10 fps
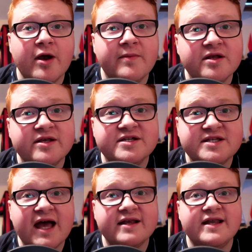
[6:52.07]
Premier League
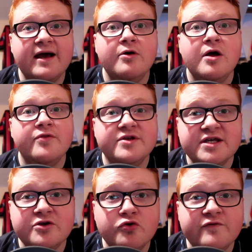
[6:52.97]
side now
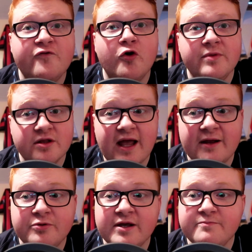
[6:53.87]
that's in good form, that
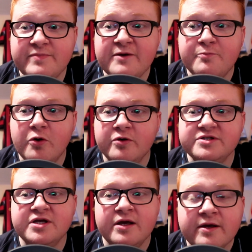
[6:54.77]
like playing big
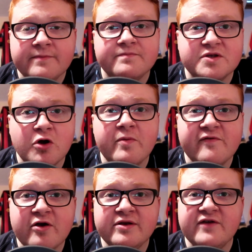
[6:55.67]
boys. So it'll be
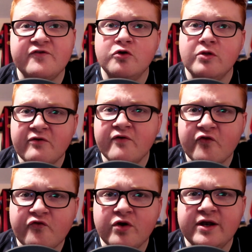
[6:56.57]
very difficult. I've gone
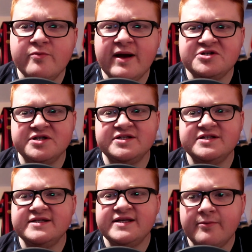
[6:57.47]
for 3-0 Manchester
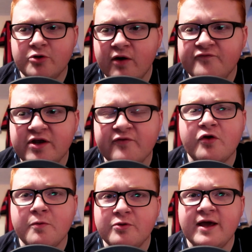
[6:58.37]
City. I'm confident if
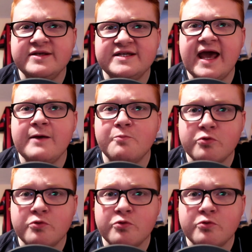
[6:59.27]
we can play this game